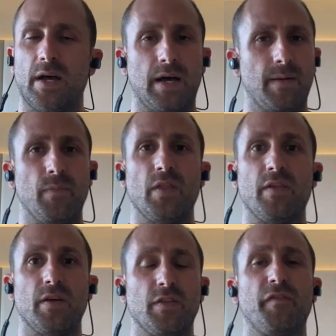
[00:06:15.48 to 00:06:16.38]
um,
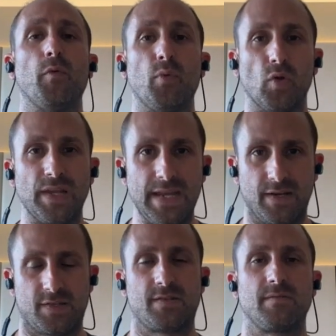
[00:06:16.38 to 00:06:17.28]
the, the football
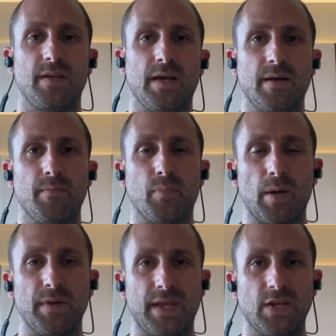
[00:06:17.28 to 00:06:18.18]
leaks um,
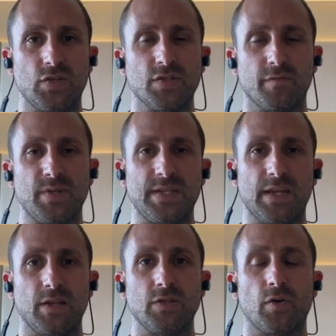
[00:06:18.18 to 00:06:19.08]
publications of
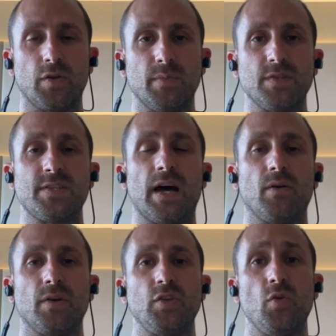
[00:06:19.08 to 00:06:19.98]
particular documents.
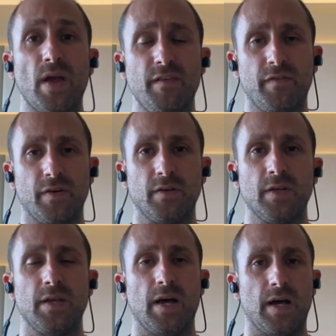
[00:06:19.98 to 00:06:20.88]
Now, UEFA,
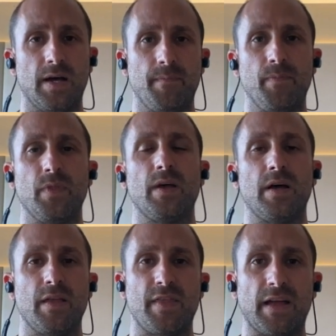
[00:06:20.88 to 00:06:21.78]
um,
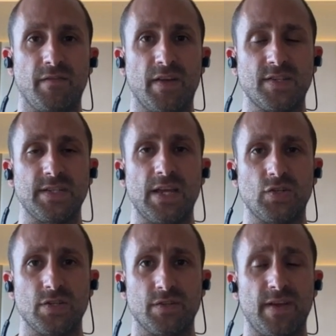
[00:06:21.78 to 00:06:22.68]
uh, that
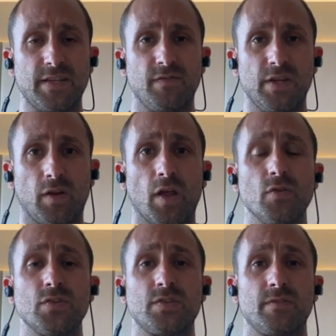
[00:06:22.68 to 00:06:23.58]
investigation is effectively
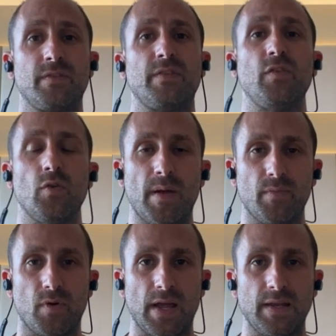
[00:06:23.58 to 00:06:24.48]
closed. If you remember
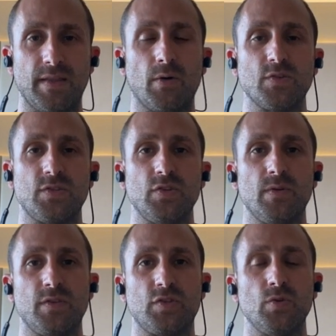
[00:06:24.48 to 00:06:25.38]
rightly, that was to do with
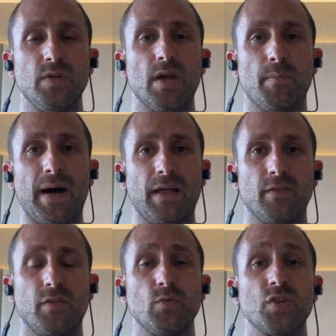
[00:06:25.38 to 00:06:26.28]
the two-year ban
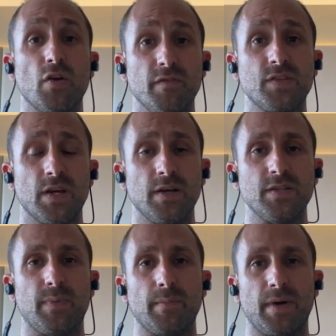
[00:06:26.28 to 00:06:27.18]
that was
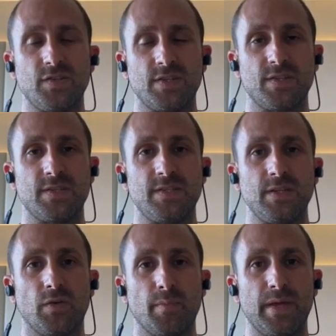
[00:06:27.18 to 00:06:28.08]
overturned by Manchester City
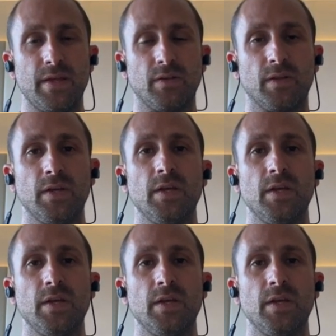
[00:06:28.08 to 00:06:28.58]
on appeal.